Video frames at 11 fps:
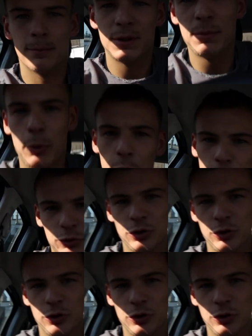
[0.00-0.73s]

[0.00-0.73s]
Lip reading: Your boy was